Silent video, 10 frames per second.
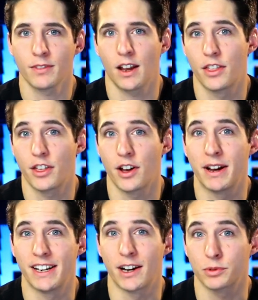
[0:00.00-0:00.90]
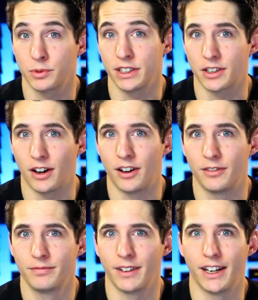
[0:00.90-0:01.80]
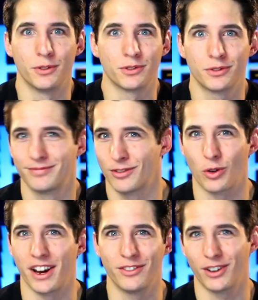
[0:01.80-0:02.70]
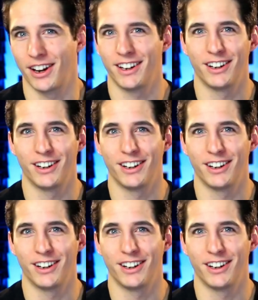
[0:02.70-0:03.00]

I thought my dad was really tall, and it was great, right?